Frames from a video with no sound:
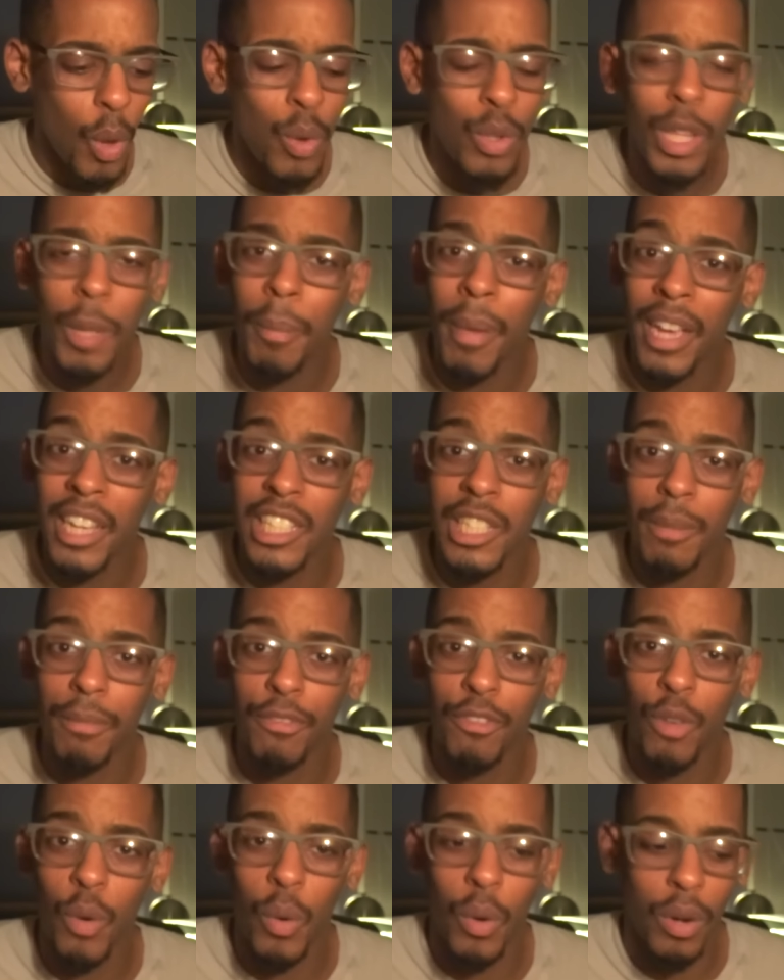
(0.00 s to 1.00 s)
Only picked up
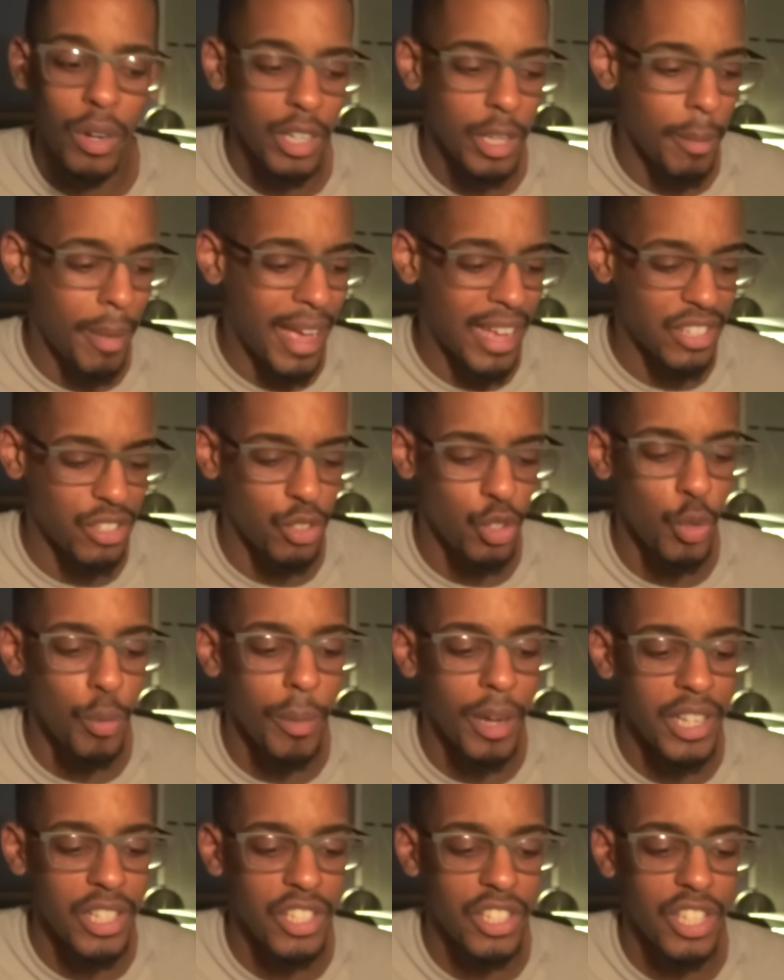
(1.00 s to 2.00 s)
four in the past 2
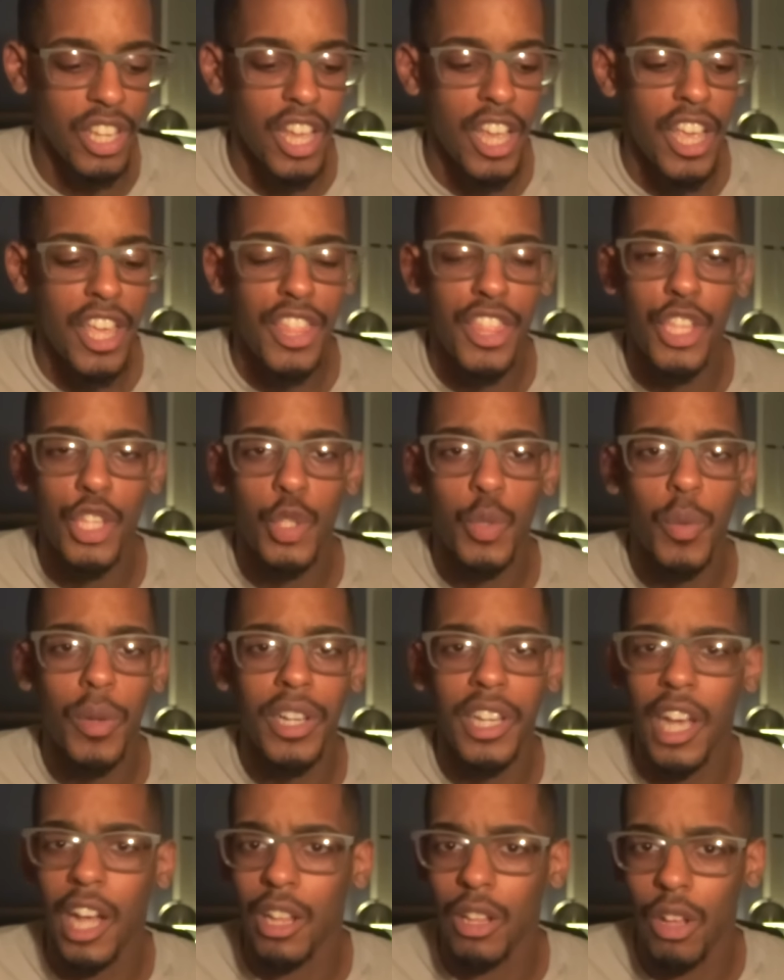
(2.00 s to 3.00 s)
months. This
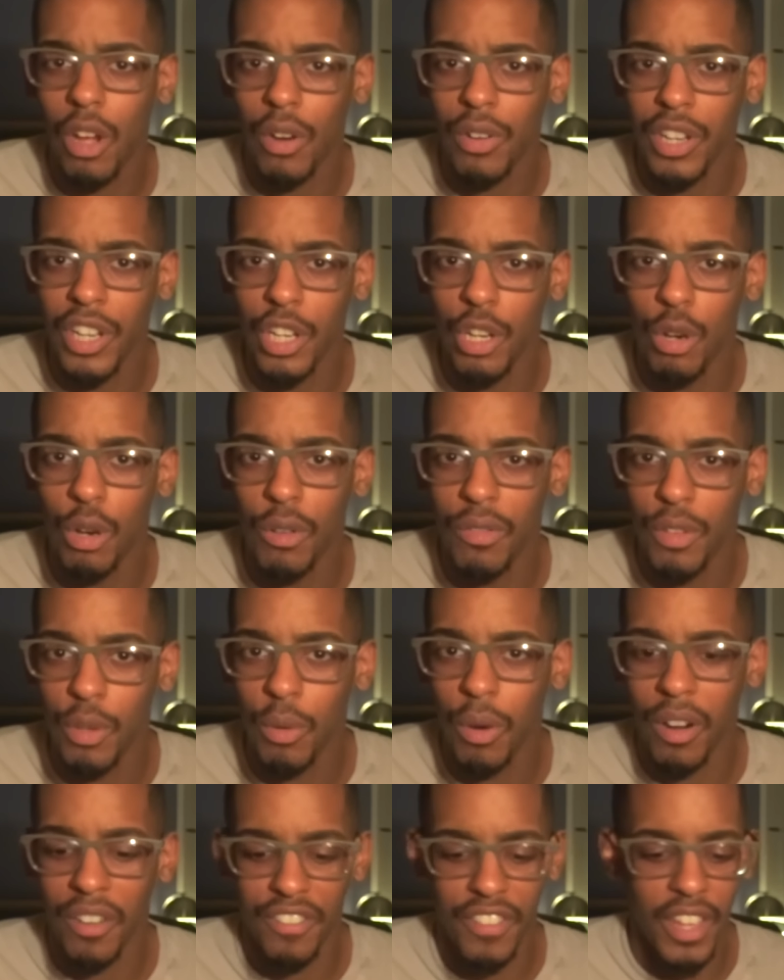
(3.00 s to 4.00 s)
one y'all already know if
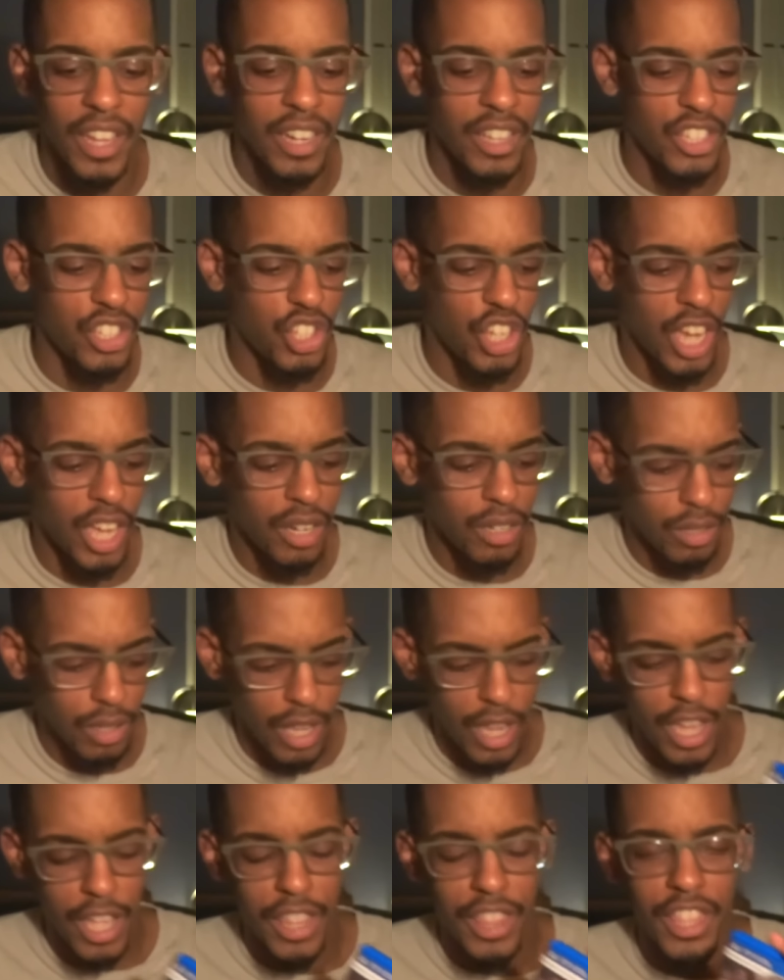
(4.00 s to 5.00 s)
you are a fan of the
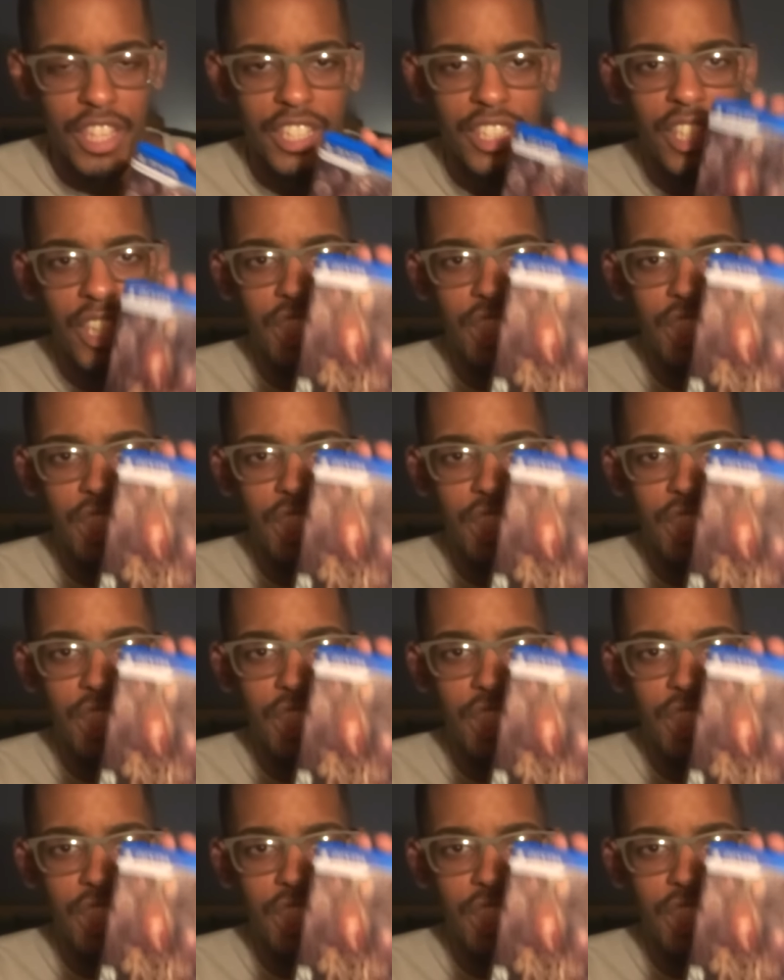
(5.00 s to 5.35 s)
channel. This